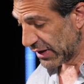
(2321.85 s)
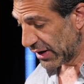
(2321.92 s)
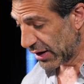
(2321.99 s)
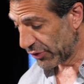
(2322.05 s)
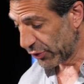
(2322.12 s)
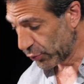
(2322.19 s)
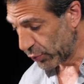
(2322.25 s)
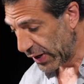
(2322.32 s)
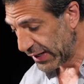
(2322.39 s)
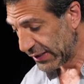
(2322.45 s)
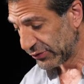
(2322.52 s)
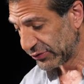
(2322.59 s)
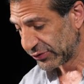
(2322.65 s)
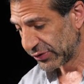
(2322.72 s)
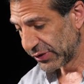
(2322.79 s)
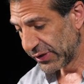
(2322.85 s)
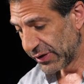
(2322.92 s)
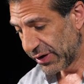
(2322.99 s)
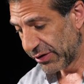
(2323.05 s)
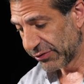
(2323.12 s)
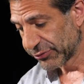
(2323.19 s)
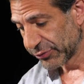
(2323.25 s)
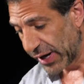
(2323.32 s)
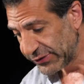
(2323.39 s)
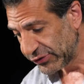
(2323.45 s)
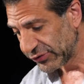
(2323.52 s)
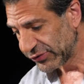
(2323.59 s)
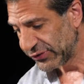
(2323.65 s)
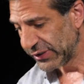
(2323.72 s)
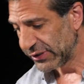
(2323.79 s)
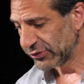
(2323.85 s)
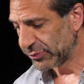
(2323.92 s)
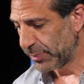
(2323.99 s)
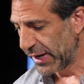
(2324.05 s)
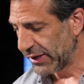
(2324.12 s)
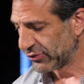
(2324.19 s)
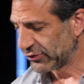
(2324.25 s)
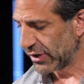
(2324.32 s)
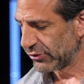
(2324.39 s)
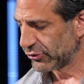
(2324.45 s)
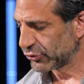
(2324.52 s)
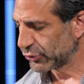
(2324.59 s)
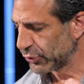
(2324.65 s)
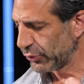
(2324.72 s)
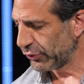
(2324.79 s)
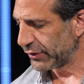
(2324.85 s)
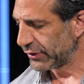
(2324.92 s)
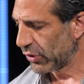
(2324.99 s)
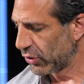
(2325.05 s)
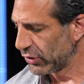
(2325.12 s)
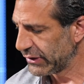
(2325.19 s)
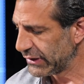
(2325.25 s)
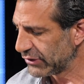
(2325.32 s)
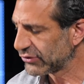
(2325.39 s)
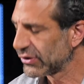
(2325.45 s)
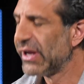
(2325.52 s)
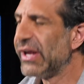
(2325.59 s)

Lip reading: are the ways of righteousness based on truth and holiness.